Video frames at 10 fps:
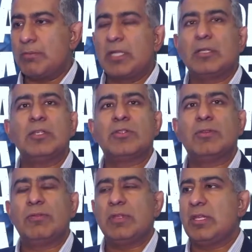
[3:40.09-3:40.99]
because
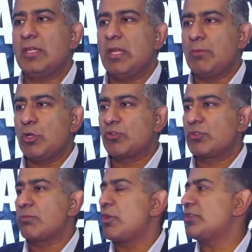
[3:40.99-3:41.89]
of the
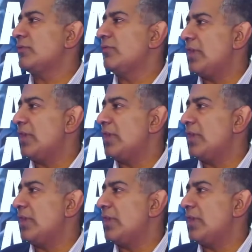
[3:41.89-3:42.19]
immunosuppressive